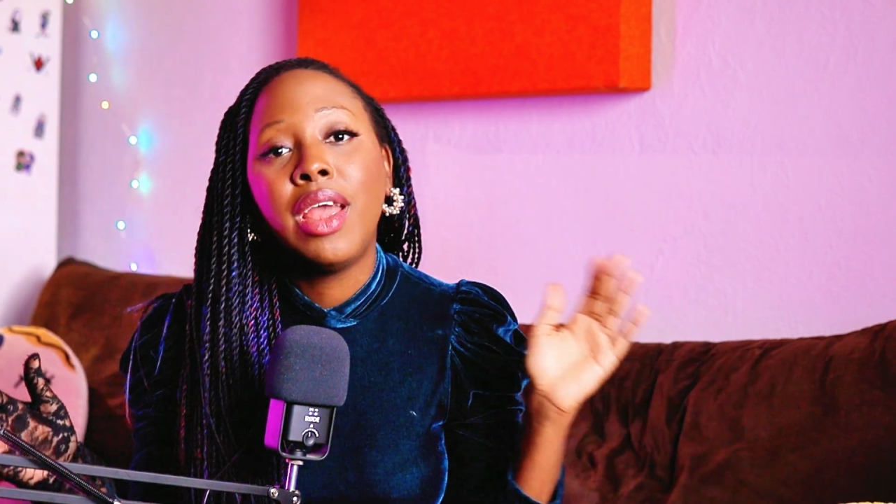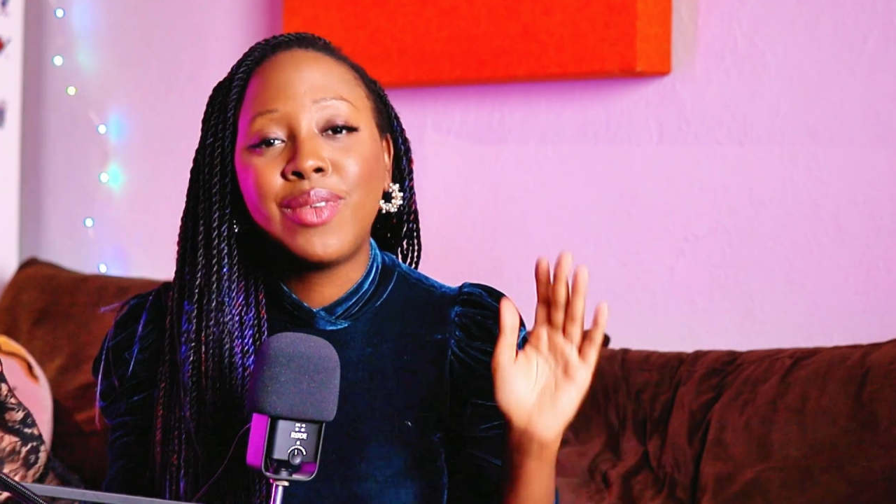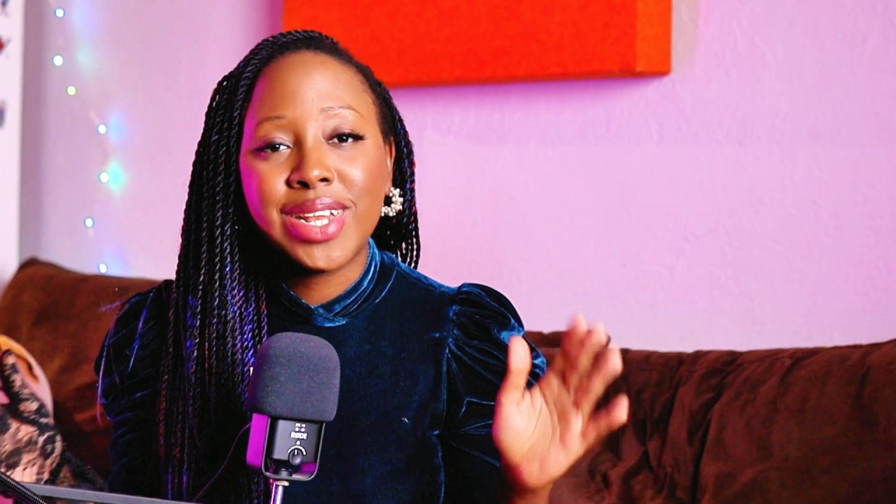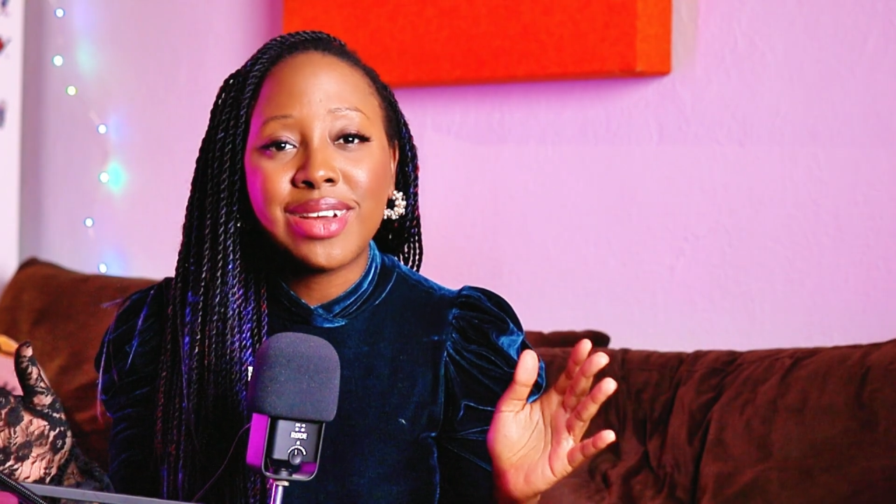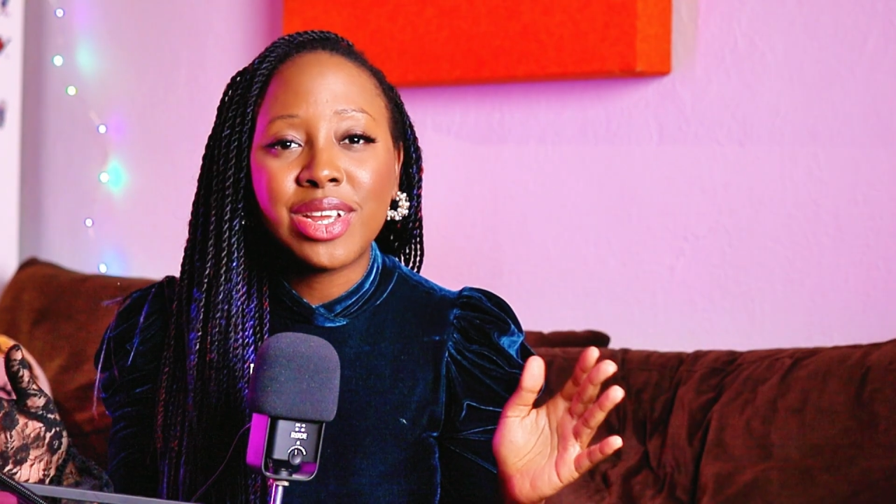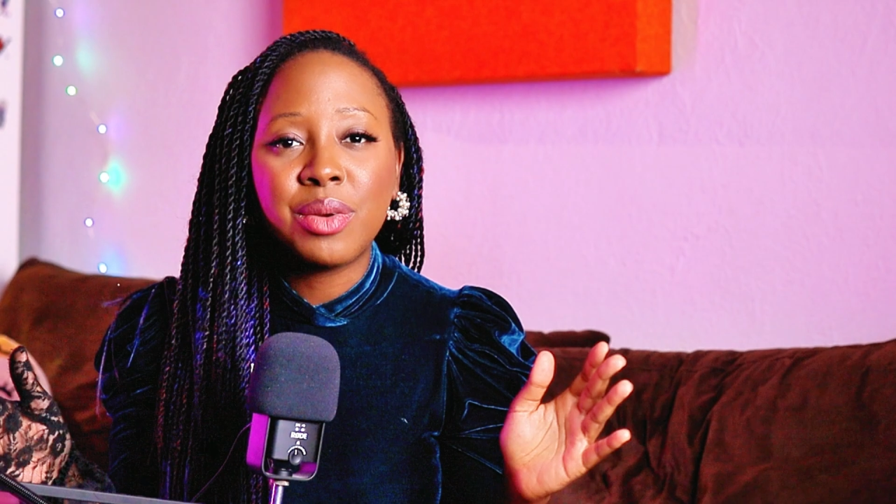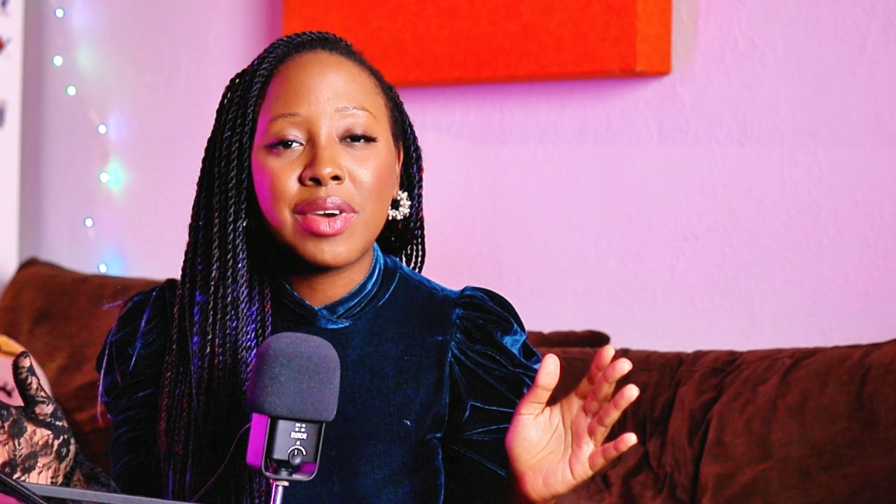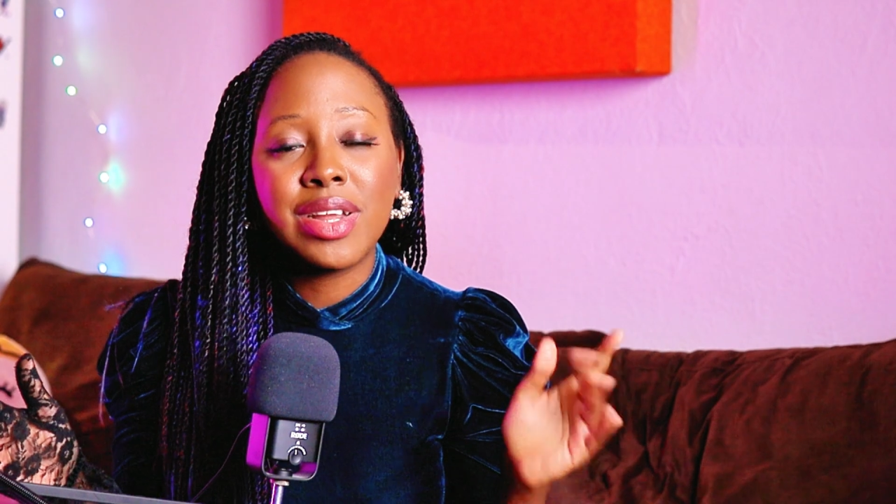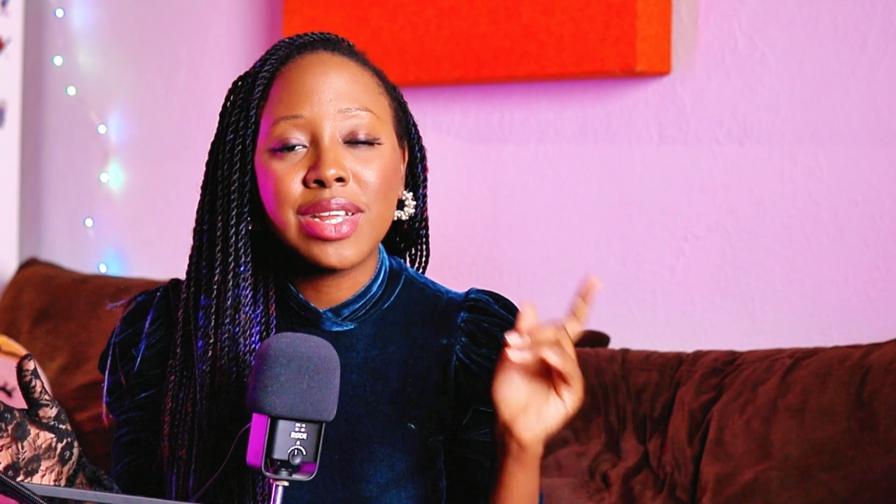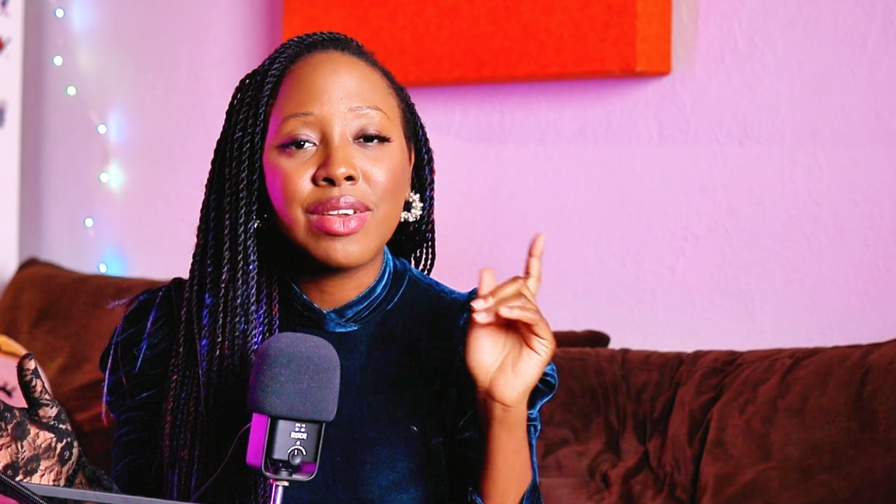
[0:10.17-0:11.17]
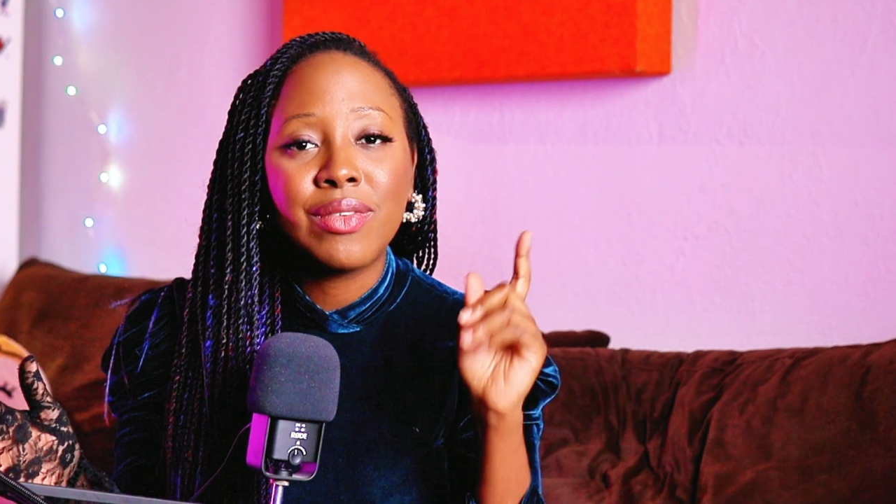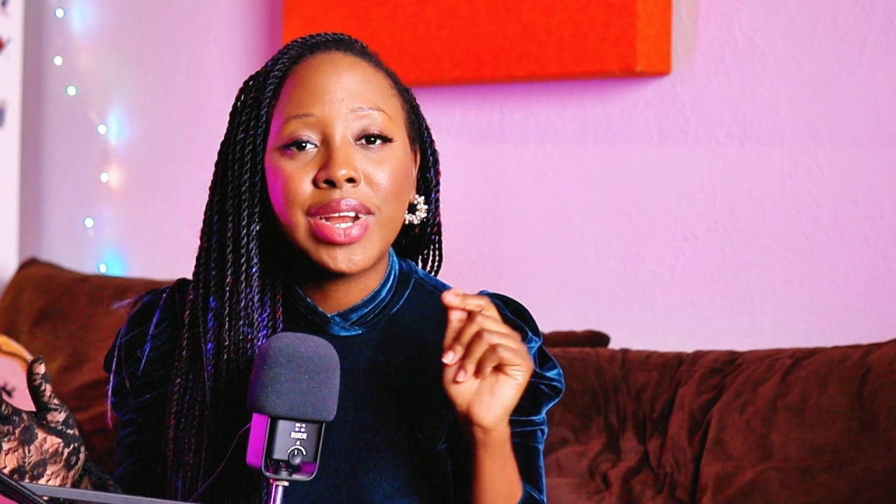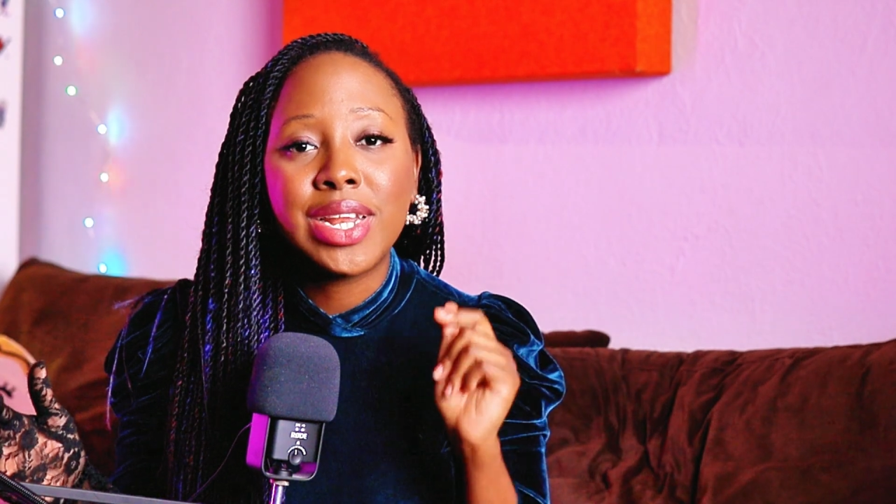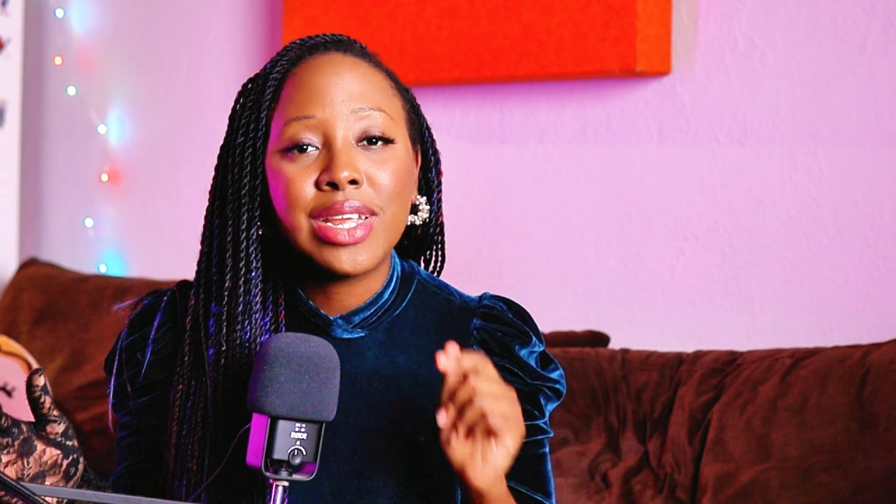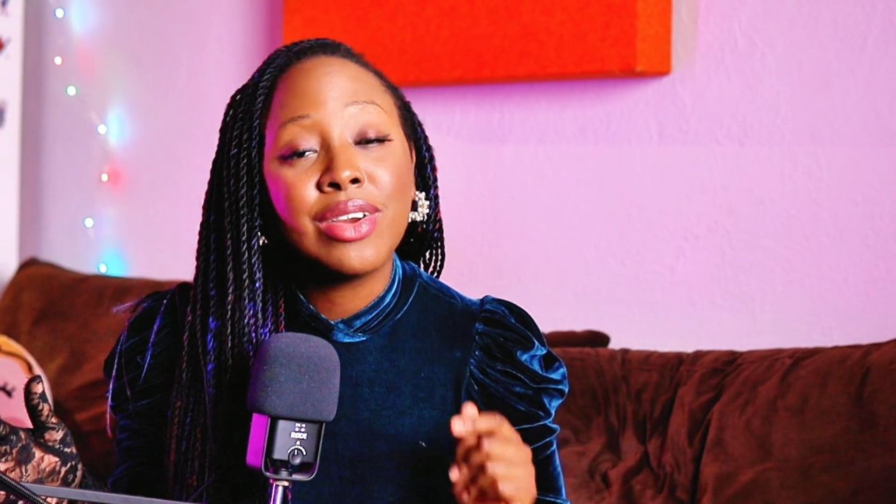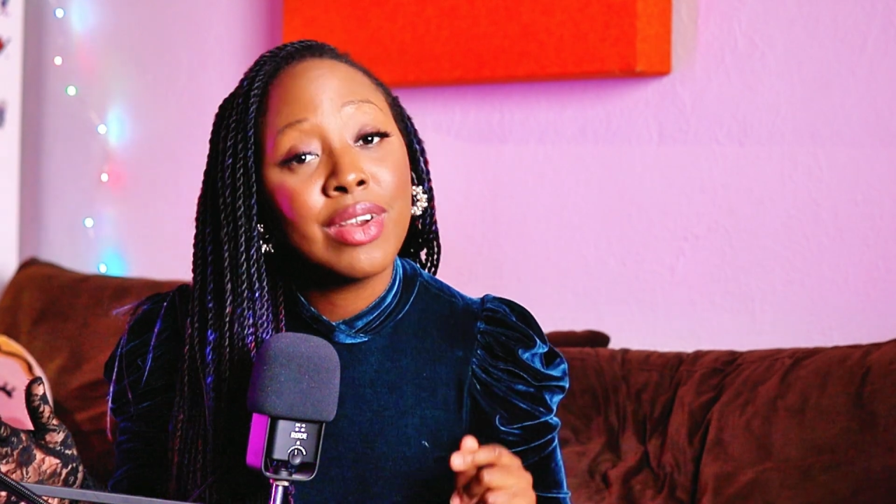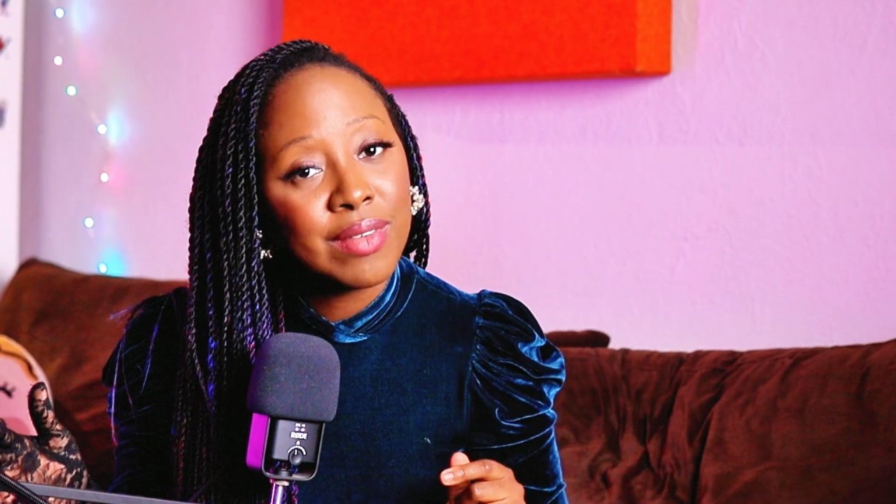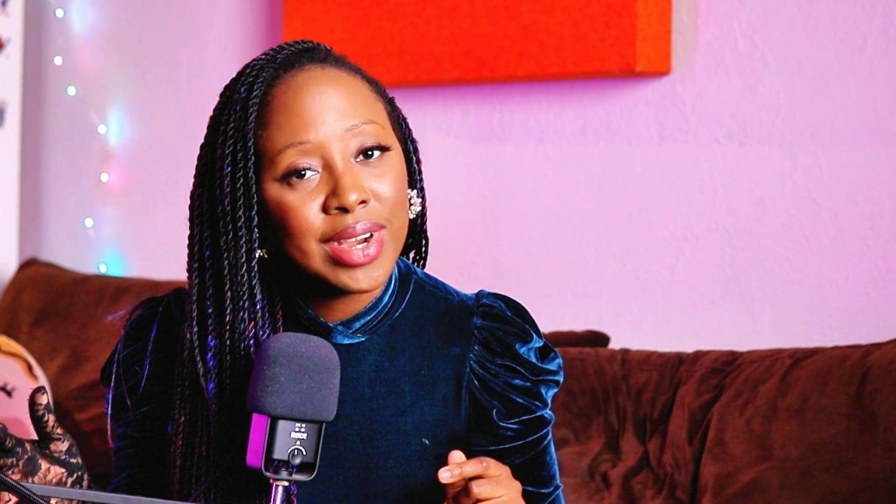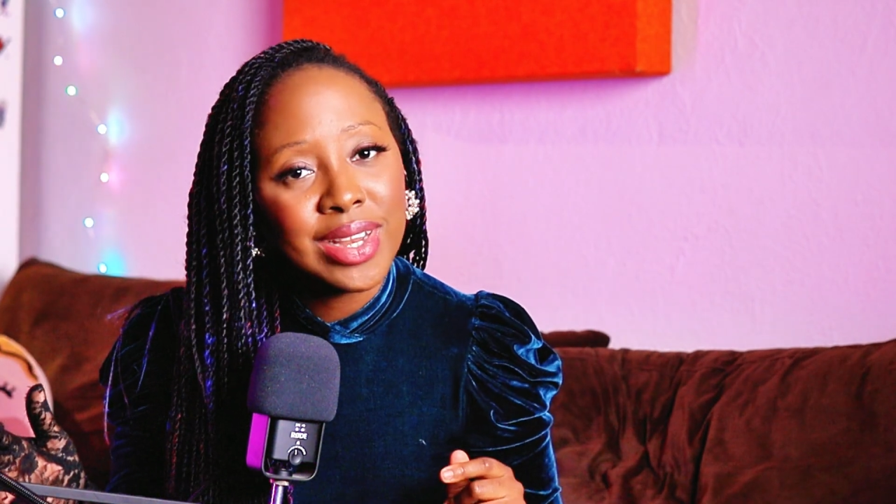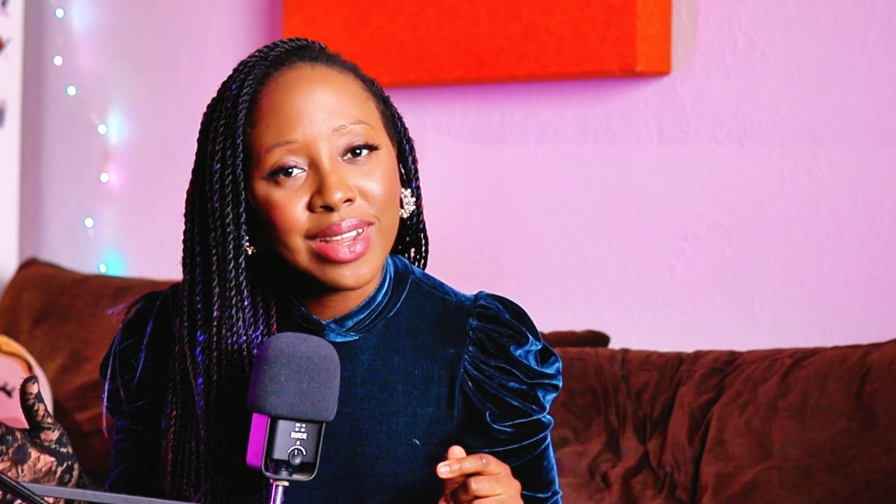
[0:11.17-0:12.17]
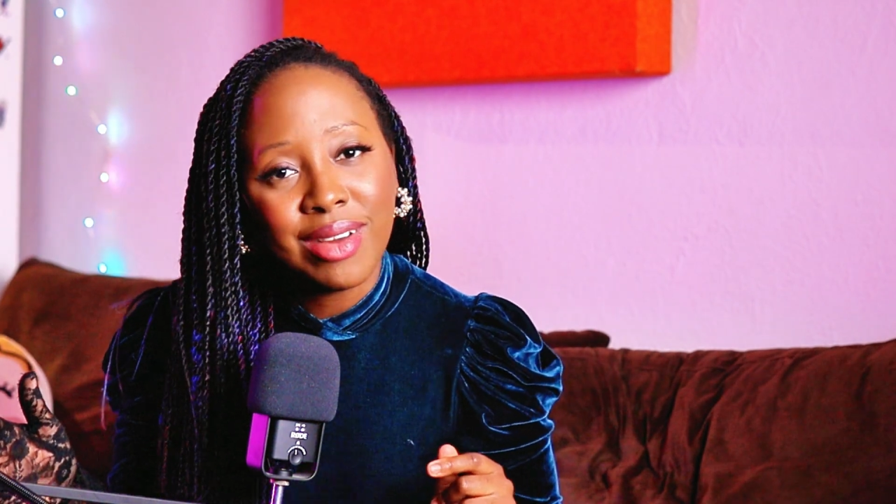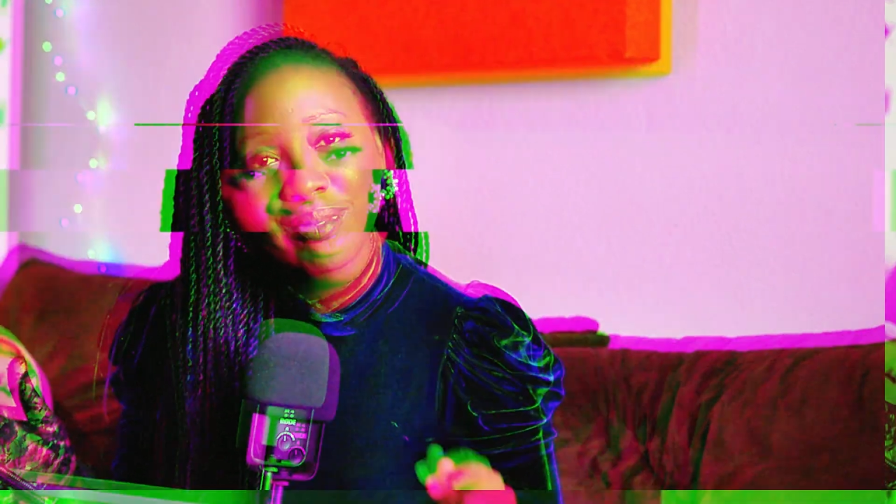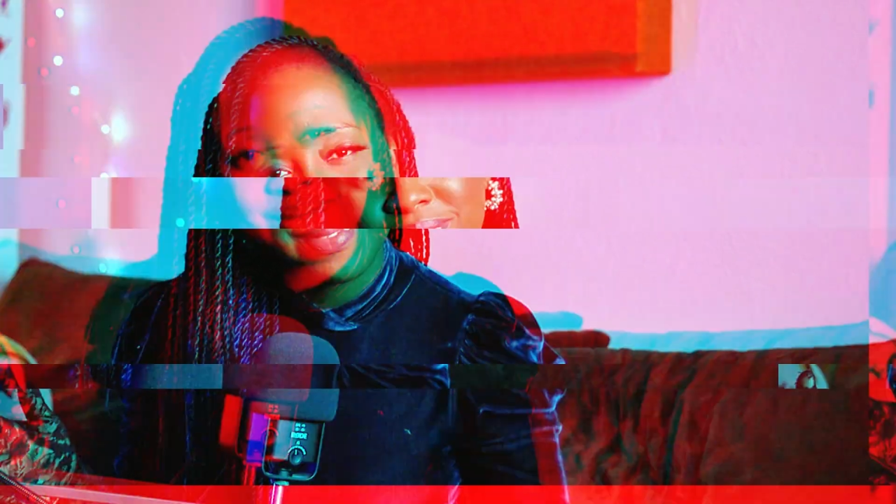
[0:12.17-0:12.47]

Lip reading: We're talking about it right here, right now.